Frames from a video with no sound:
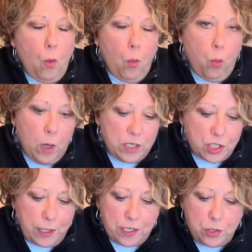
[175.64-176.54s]
What
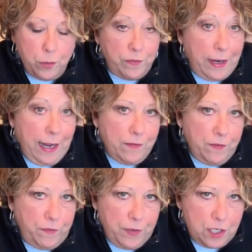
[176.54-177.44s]
should I do if I
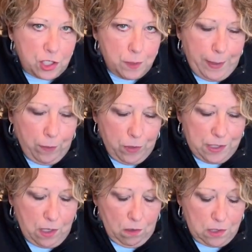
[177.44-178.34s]
haven't finished my
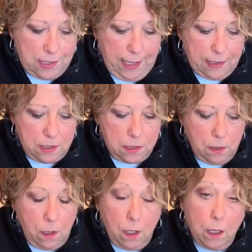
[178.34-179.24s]
results yet?
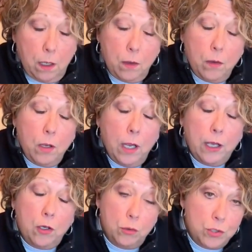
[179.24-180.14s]

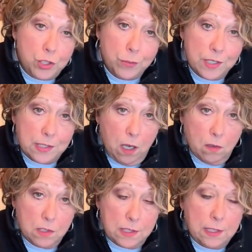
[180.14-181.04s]
Include your
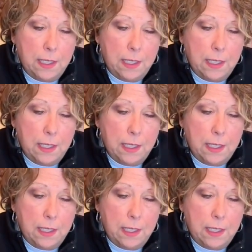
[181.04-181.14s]
results.